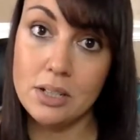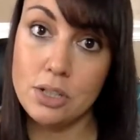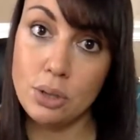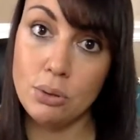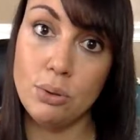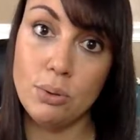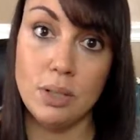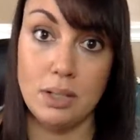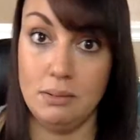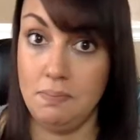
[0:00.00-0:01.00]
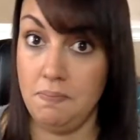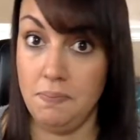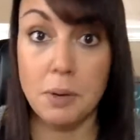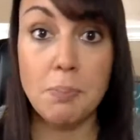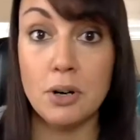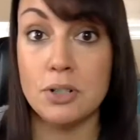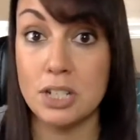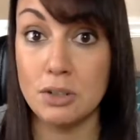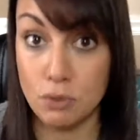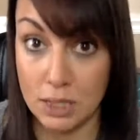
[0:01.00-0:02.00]
to the
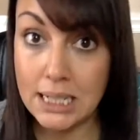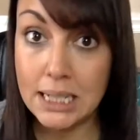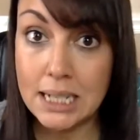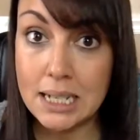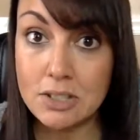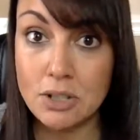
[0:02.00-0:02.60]
person reading it,